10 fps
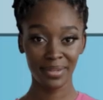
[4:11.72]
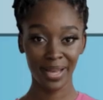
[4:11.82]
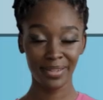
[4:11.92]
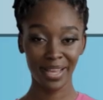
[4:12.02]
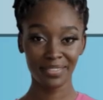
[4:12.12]

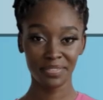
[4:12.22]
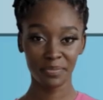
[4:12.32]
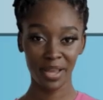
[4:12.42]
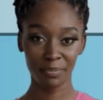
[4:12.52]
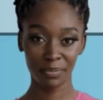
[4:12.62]
And that's a
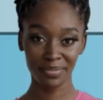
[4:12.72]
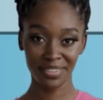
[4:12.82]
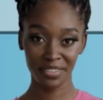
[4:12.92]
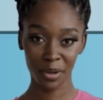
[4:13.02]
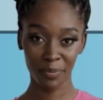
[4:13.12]
wrap on
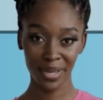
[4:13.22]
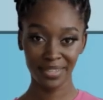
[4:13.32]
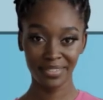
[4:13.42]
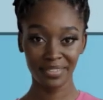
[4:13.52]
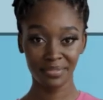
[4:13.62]
these
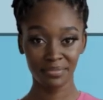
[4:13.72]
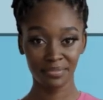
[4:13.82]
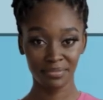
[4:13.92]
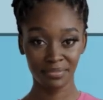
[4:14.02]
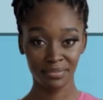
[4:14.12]
topics.
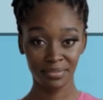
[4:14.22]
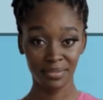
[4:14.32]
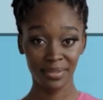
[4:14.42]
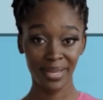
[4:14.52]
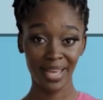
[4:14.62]

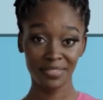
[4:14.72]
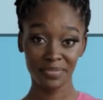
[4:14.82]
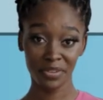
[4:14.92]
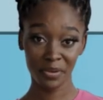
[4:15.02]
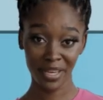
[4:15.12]
Thanks
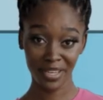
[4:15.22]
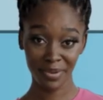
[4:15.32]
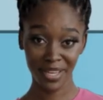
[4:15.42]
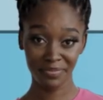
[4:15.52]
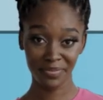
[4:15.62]
for joining
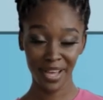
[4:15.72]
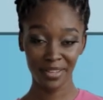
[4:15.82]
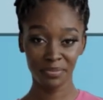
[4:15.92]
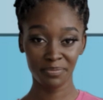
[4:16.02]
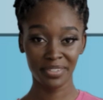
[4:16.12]
me at
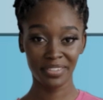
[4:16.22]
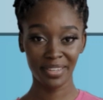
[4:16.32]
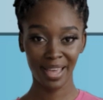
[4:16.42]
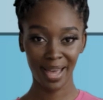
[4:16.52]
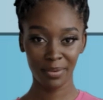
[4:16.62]
Flash Revision
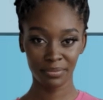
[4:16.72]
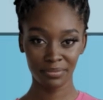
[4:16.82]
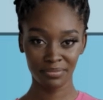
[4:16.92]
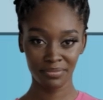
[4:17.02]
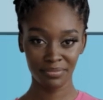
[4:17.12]
Lab.
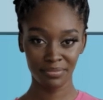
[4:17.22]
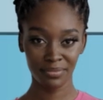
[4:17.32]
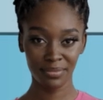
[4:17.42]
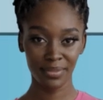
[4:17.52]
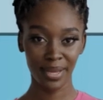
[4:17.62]

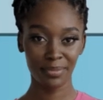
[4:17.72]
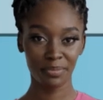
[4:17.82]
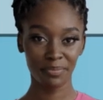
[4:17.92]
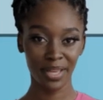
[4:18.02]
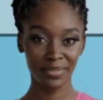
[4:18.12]
If
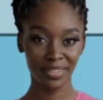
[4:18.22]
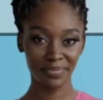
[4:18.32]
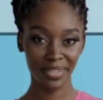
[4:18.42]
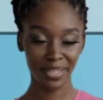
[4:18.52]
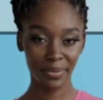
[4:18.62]
you found this
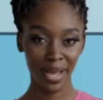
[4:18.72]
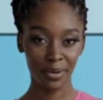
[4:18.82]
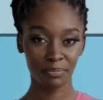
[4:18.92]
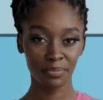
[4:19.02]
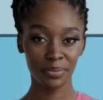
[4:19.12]
video
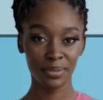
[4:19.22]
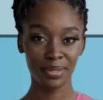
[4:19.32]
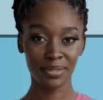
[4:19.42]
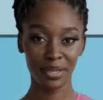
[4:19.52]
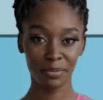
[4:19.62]
helpful,
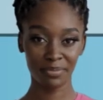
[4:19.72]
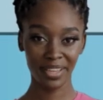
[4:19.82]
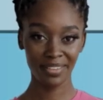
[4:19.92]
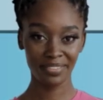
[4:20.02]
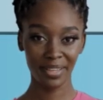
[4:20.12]
don't
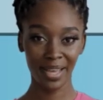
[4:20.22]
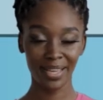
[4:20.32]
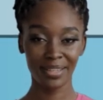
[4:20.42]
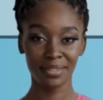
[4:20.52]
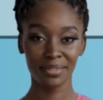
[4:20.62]
forget to
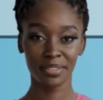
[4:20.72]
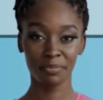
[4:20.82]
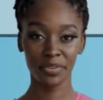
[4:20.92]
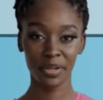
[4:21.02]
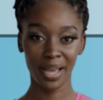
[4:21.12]
like,
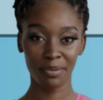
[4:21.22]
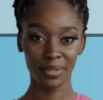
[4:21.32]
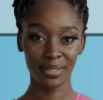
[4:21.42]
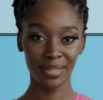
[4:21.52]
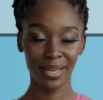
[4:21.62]
subscribe,
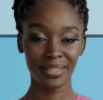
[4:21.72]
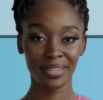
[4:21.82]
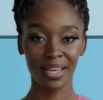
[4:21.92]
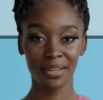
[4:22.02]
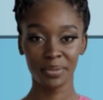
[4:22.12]
and
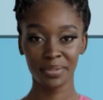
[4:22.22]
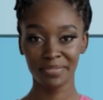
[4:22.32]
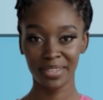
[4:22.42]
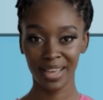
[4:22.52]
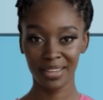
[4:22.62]
hit that
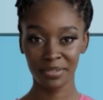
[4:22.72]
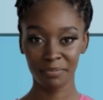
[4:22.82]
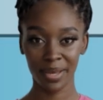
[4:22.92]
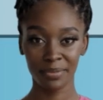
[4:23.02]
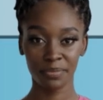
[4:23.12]
notification
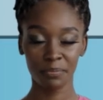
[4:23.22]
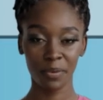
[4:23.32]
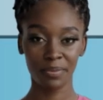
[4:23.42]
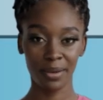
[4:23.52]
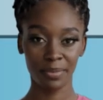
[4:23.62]
bell for
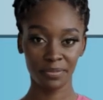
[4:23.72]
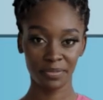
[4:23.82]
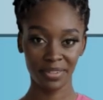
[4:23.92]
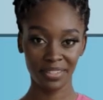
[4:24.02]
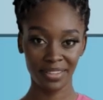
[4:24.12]
more rapid
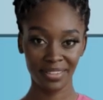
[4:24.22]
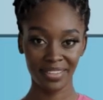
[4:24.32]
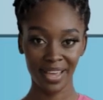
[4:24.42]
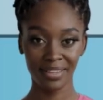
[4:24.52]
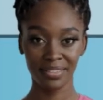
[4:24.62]
revision
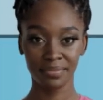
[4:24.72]
content.